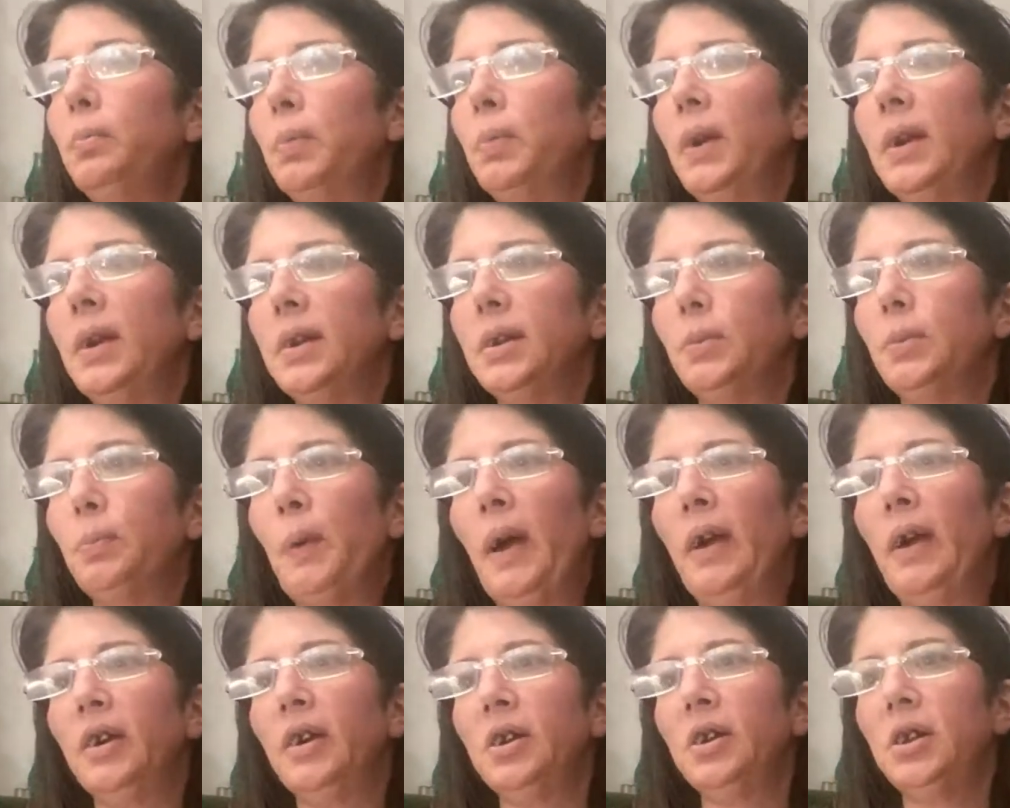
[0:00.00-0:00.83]
because
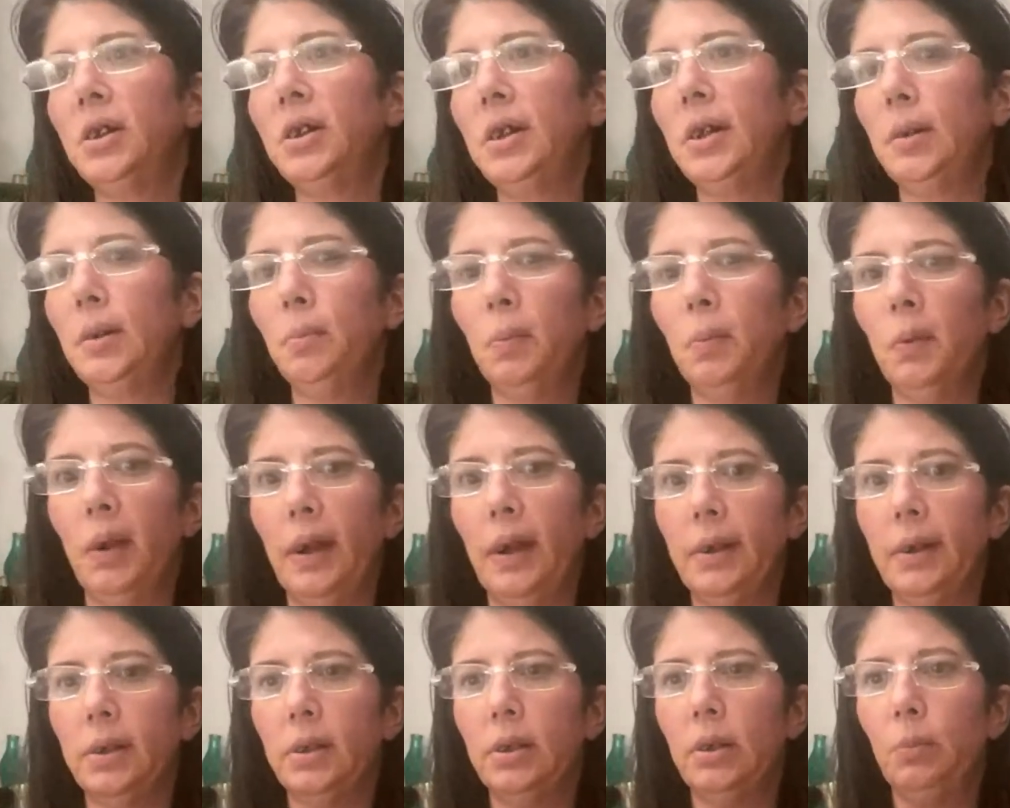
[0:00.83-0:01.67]
Pirate Ship
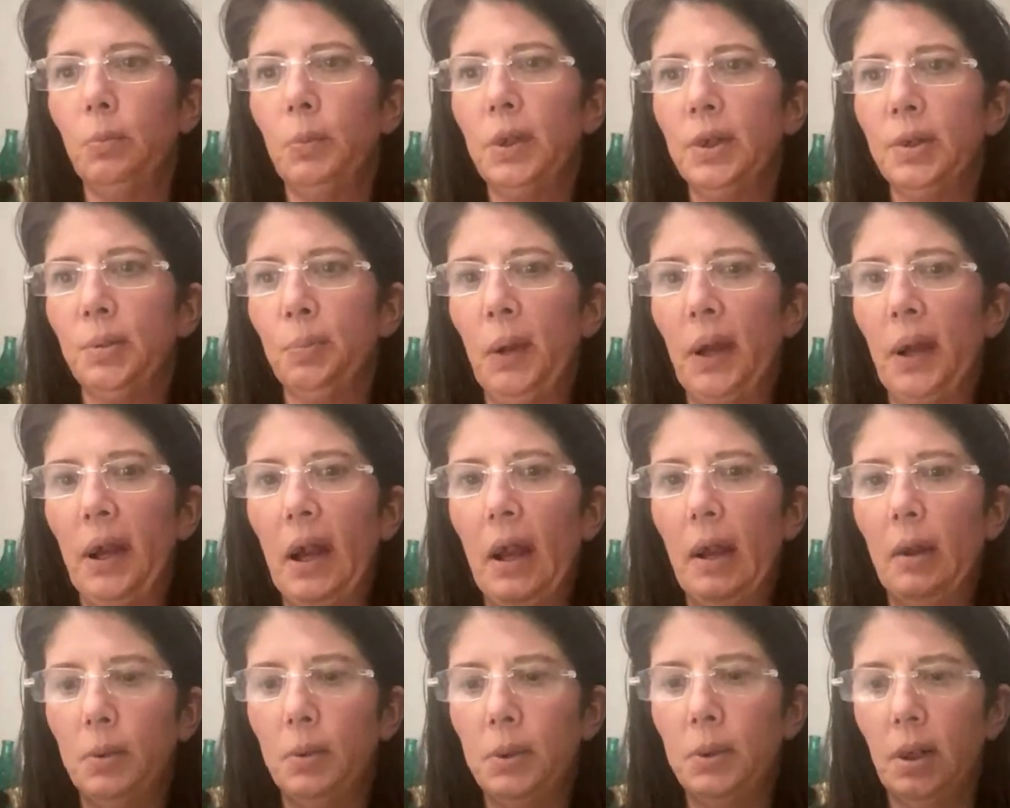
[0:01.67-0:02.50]
likes to
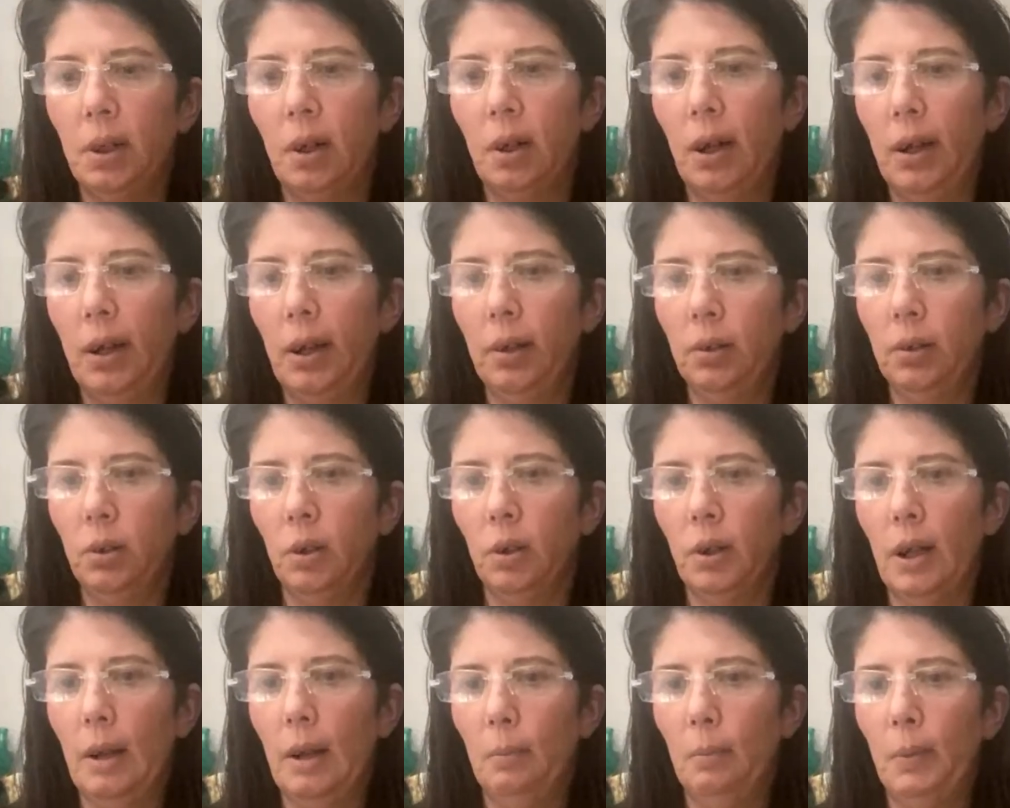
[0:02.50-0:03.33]
misbehave, so I handle
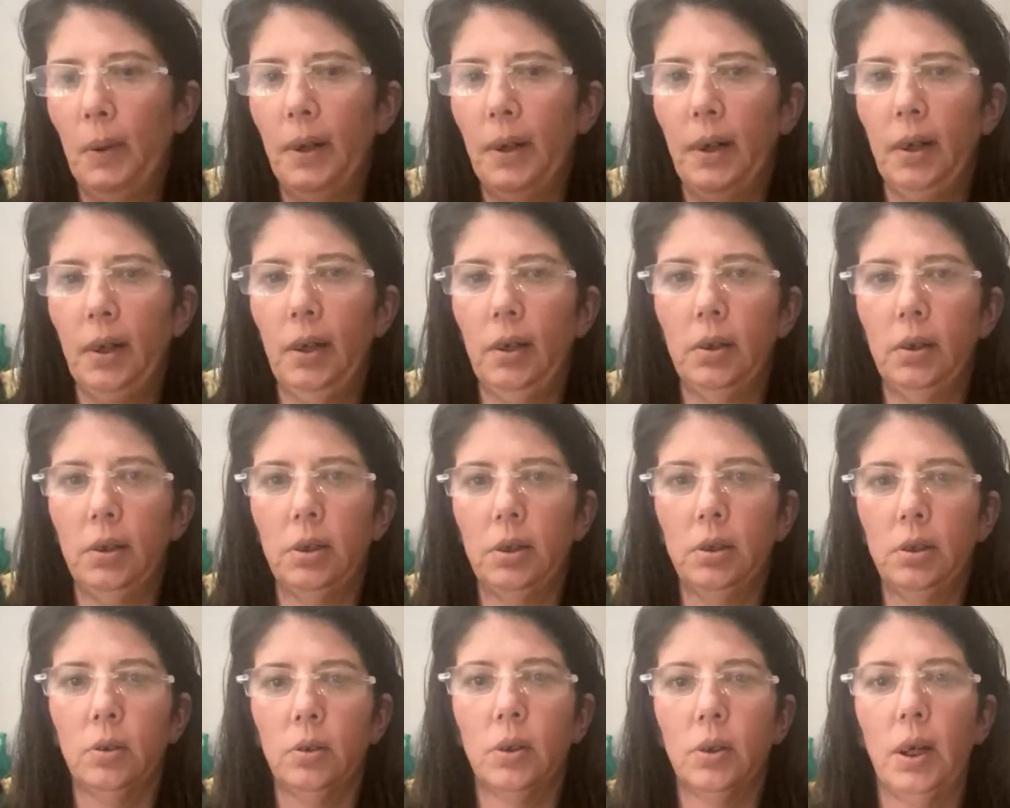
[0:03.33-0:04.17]
that period of the
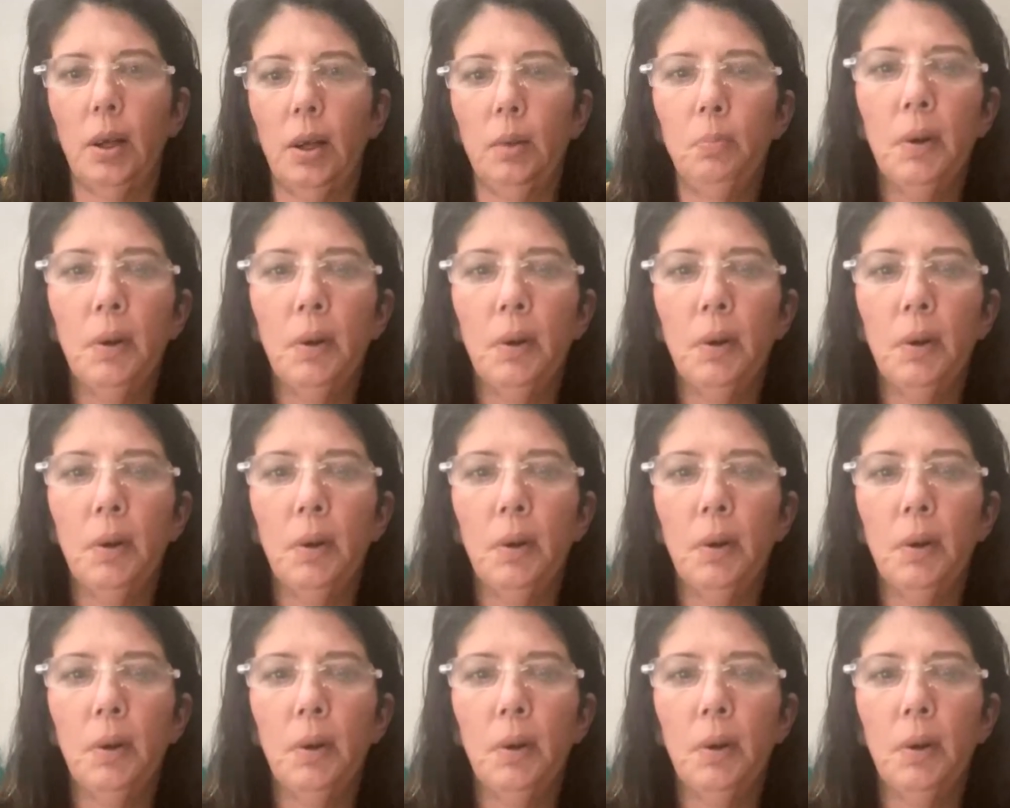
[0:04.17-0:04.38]
story.